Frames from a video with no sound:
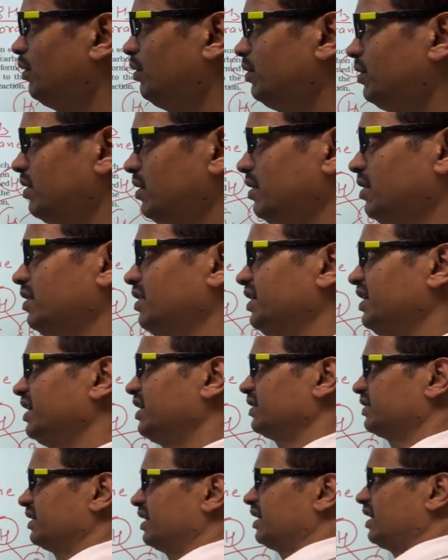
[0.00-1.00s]
Now
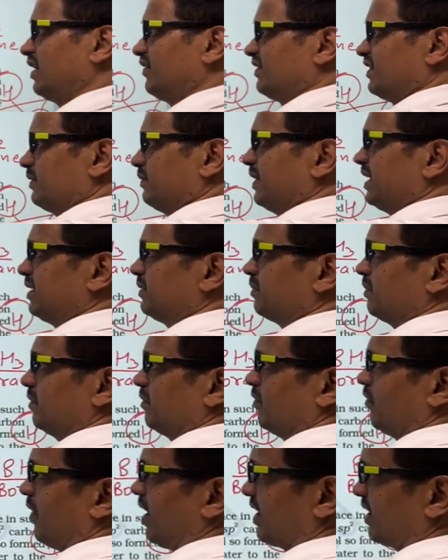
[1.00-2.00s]
here then after
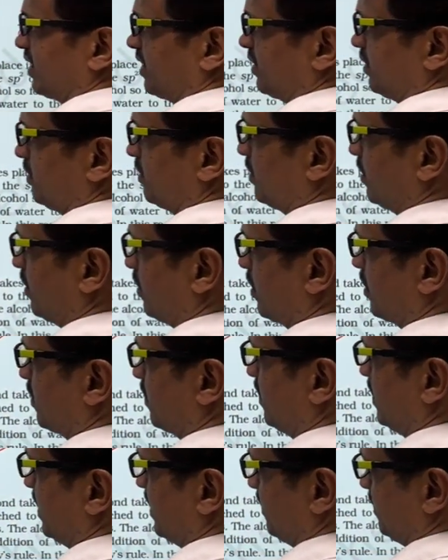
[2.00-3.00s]
when water
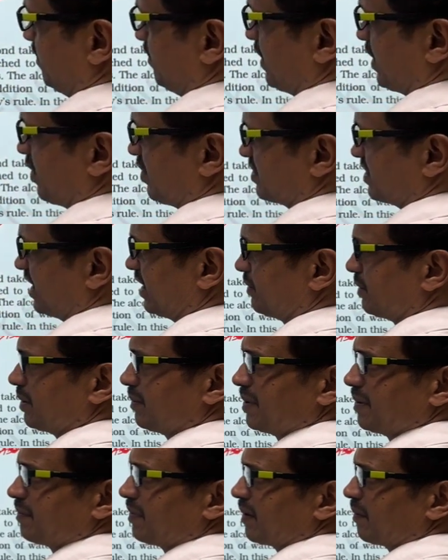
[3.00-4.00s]
or
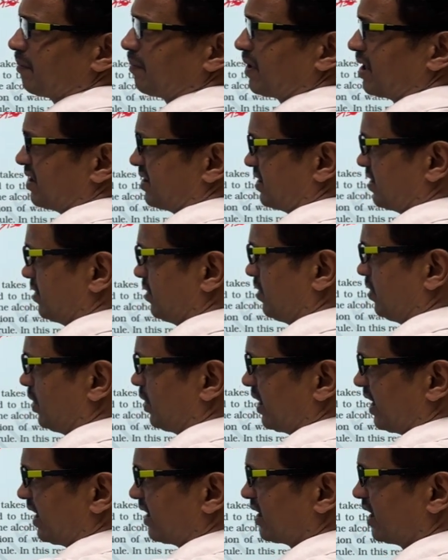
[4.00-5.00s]
peroxide will be
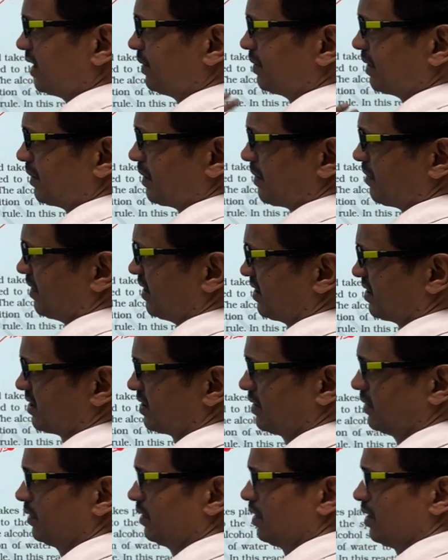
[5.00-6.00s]
passed or alkali will
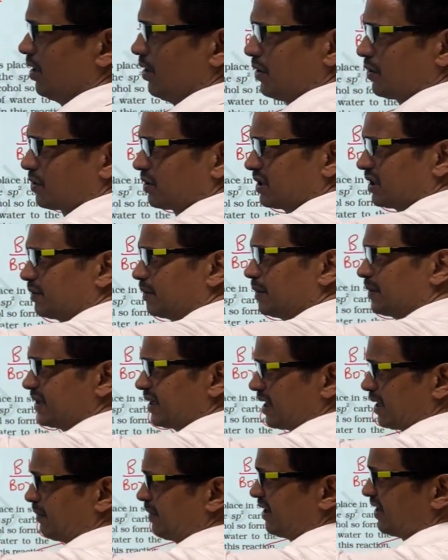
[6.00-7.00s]
be passed, so
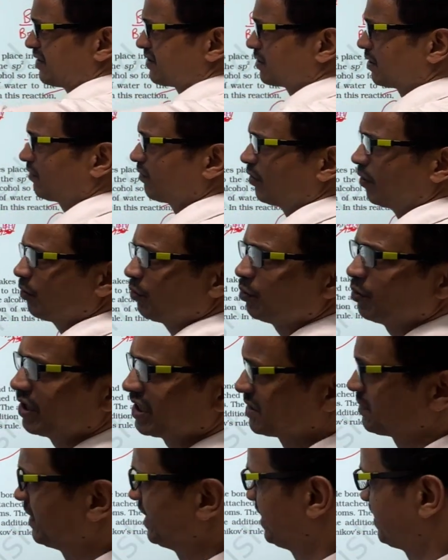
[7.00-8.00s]
there will be abundance of
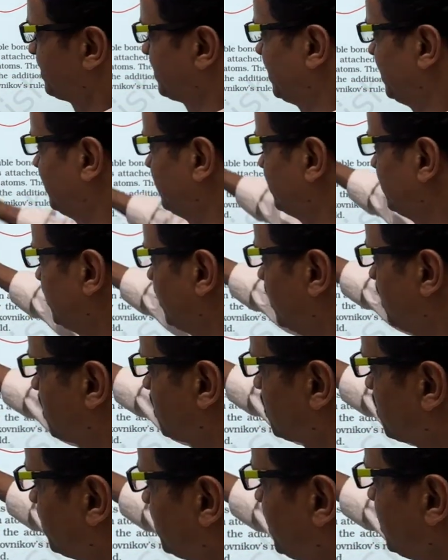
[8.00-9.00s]
OH minus ion.
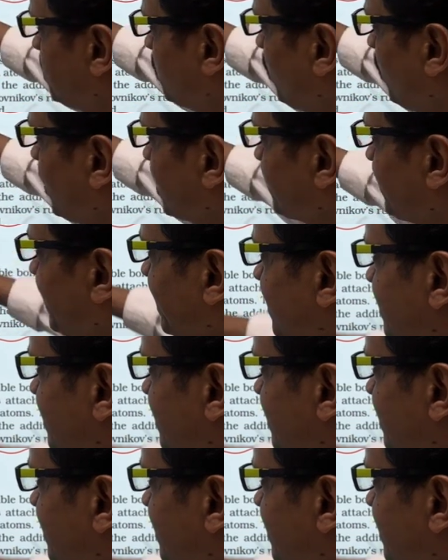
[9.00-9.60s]
So these